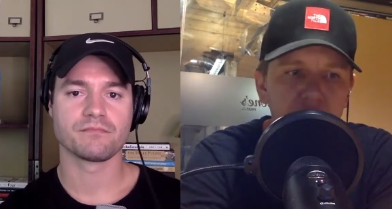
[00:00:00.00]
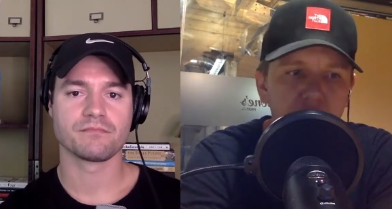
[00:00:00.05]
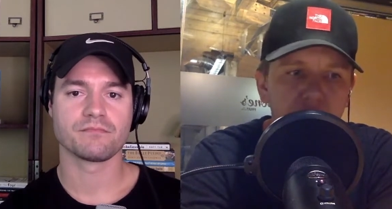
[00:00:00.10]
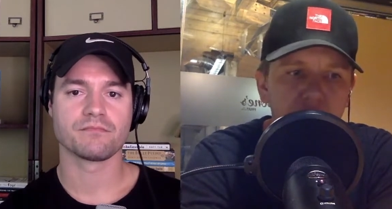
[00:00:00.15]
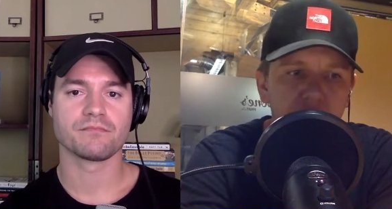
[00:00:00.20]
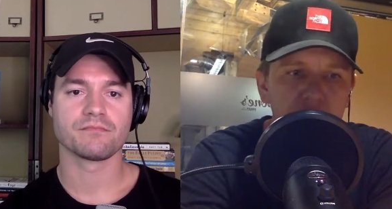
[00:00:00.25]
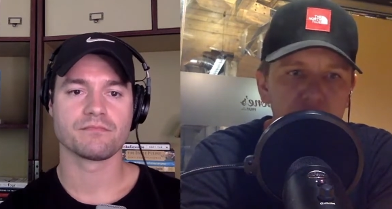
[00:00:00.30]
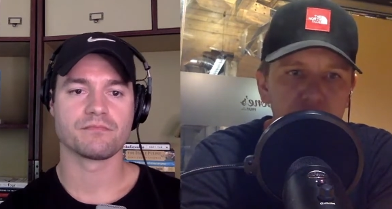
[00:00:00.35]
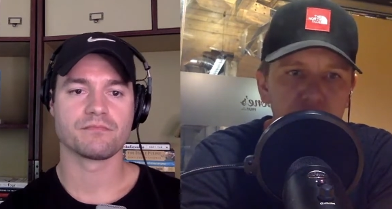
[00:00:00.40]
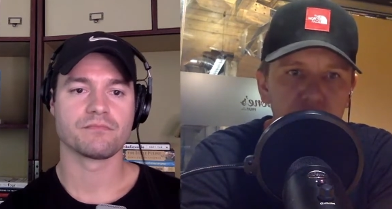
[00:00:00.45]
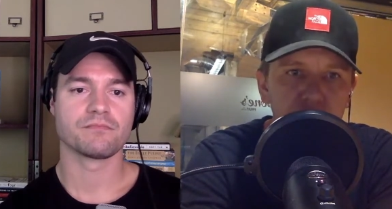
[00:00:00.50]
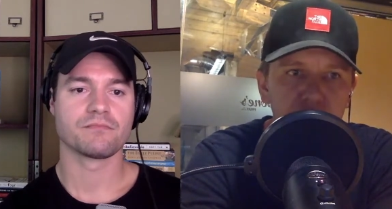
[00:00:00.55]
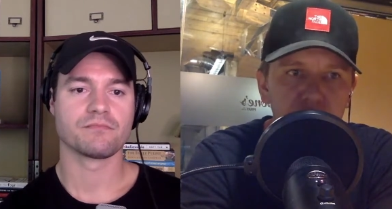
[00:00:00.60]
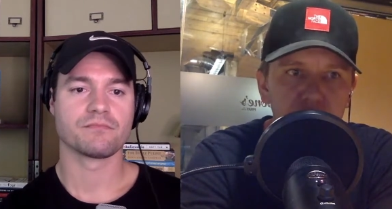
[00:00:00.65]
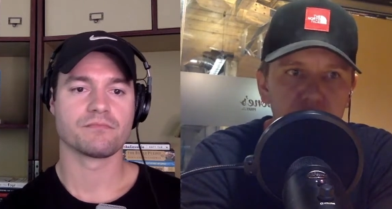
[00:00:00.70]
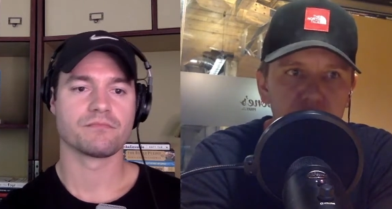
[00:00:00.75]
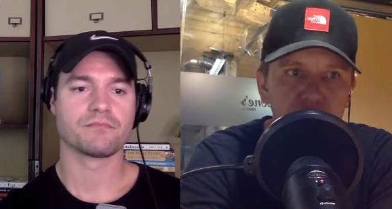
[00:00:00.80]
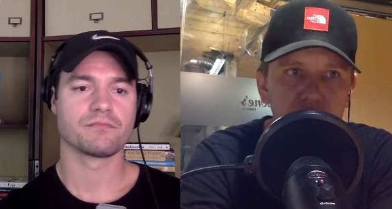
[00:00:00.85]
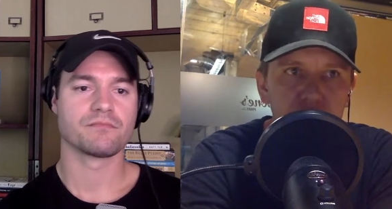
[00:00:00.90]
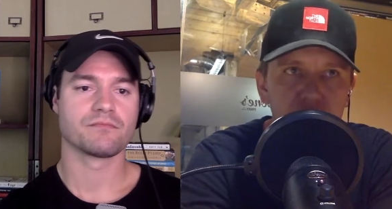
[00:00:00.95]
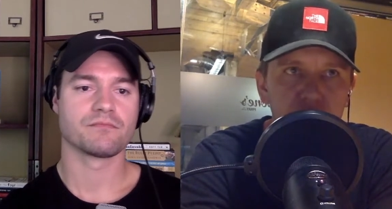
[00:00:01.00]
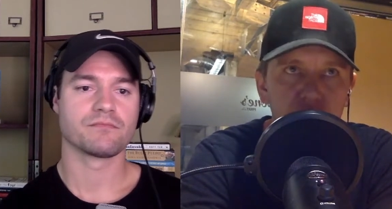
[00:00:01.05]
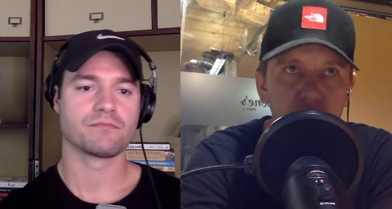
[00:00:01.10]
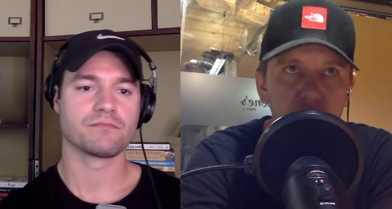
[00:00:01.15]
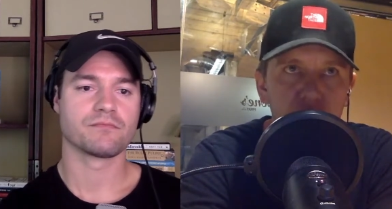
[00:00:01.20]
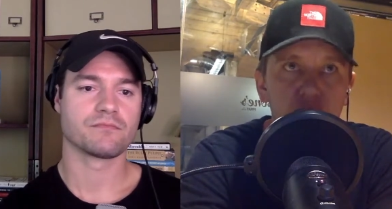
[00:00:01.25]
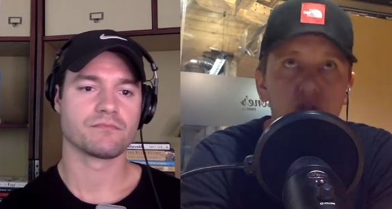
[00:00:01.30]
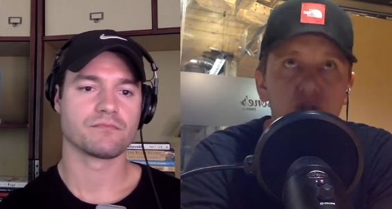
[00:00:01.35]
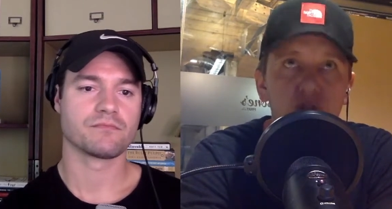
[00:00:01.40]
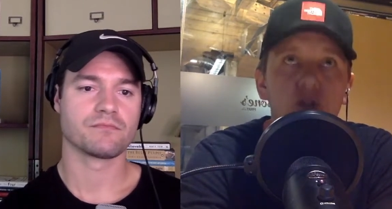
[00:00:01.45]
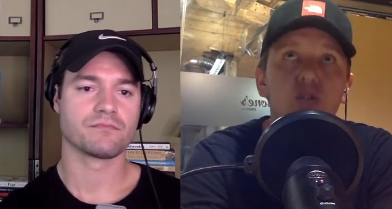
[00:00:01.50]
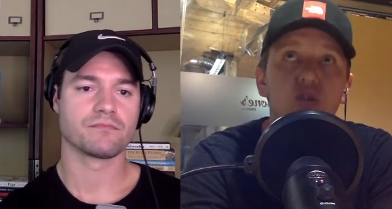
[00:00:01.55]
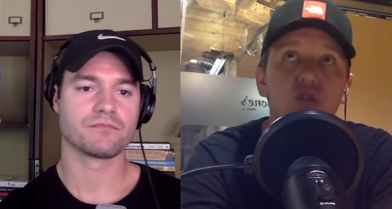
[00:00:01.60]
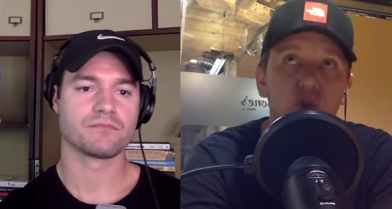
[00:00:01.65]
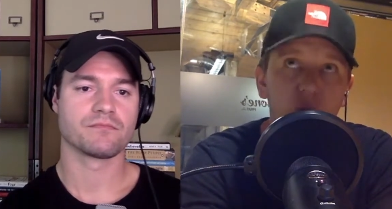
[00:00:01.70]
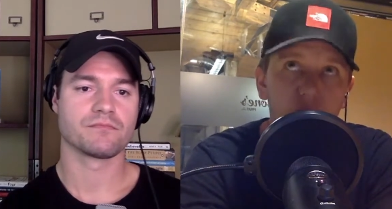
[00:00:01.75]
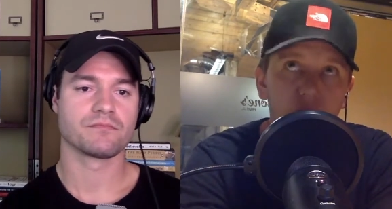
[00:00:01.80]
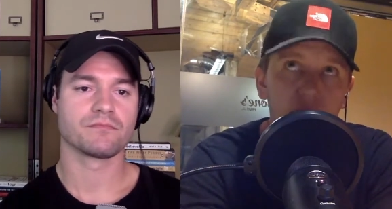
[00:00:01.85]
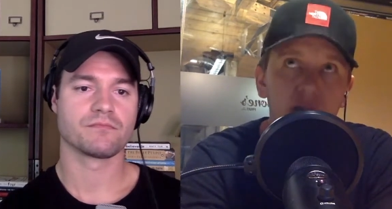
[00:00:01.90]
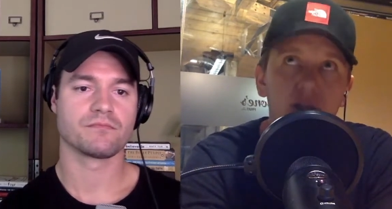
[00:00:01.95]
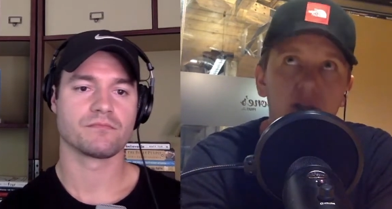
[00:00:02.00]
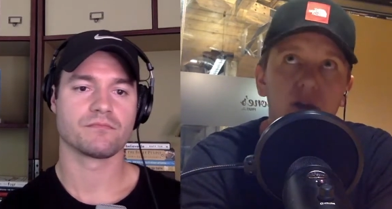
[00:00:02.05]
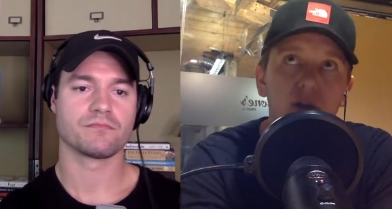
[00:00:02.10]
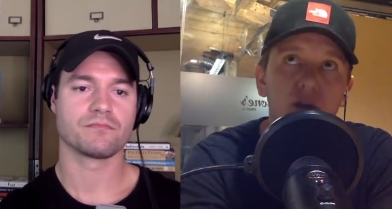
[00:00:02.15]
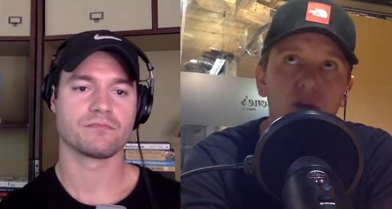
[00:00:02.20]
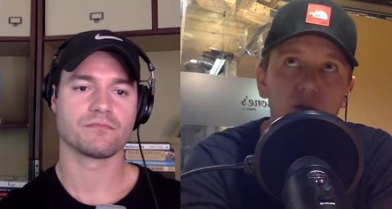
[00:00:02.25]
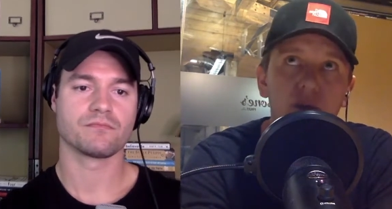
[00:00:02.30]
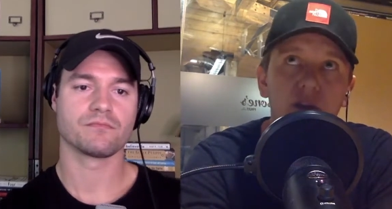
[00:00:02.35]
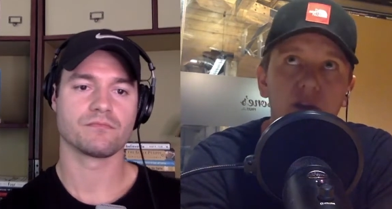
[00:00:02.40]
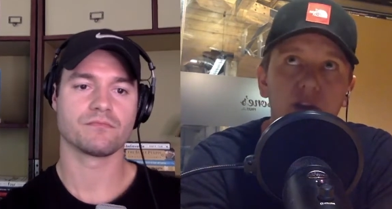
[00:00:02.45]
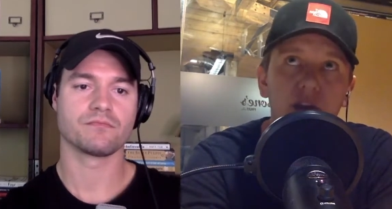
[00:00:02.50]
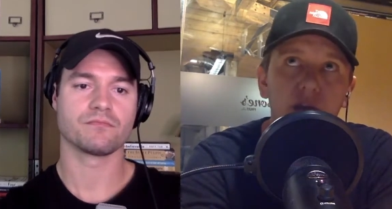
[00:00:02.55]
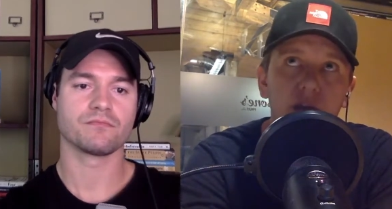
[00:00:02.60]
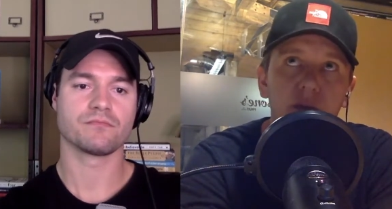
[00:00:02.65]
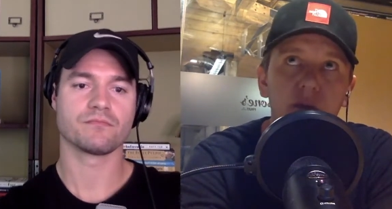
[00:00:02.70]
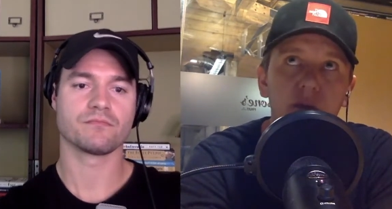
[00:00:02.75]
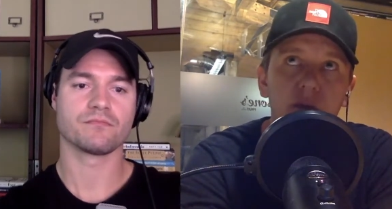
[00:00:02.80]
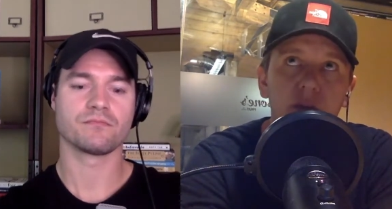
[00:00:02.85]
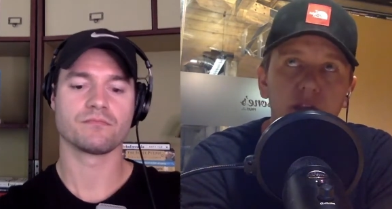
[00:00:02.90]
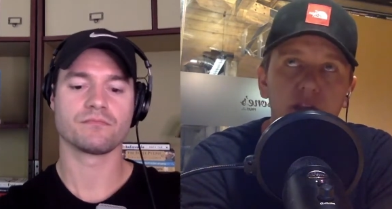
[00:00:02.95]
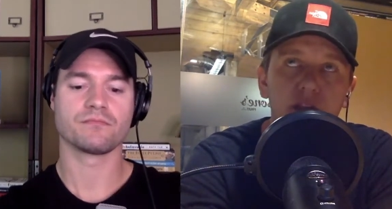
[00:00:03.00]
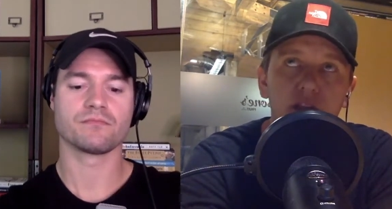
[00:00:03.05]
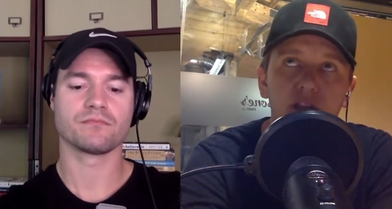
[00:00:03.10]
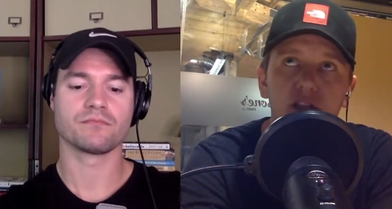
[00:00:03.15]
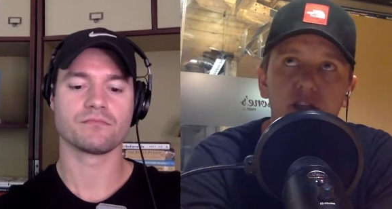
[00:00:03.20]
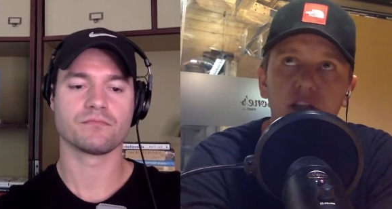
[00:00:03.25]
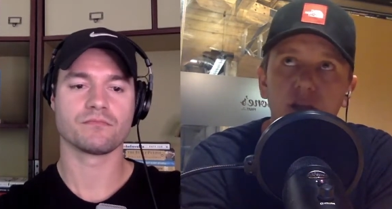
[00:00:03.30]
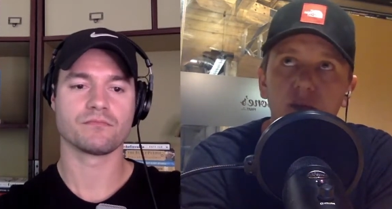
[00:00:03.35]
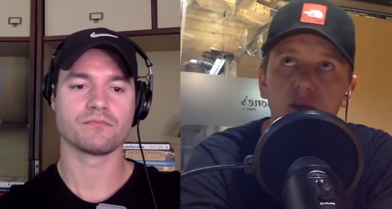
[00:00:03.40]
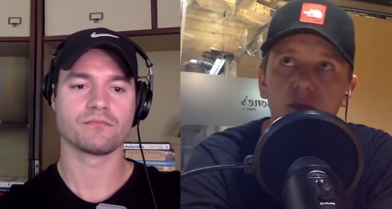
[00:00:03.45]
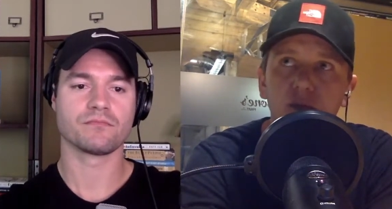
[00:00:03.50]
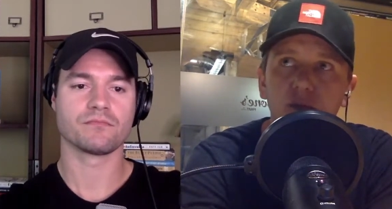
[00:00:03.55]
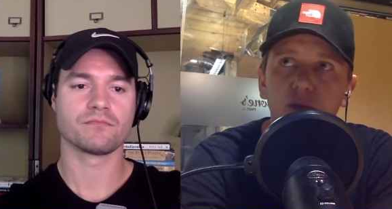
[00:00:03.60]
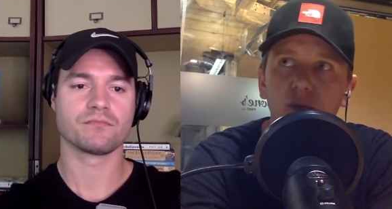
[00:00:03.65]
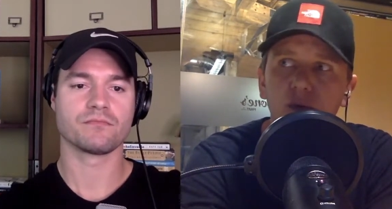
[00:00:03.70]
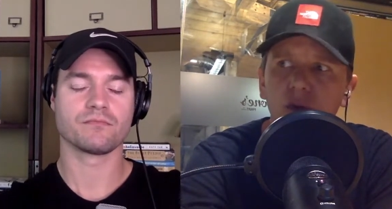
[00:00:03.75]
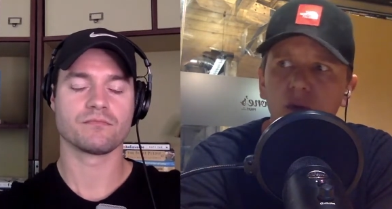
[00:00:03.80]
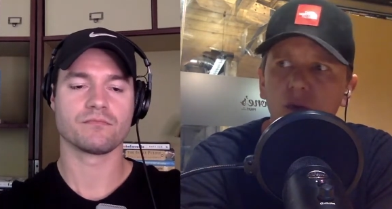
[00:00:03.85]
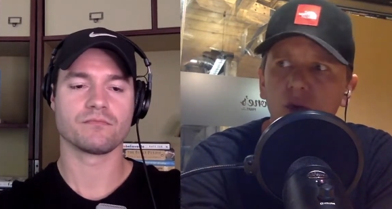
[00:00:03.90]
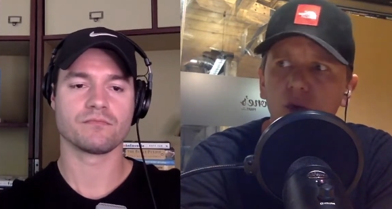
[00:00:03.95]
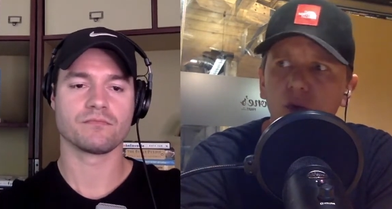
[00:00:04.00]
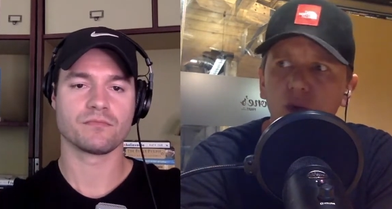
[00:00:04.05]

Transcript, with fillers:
Speaker 1: So we just tried a loan with them that just came through about a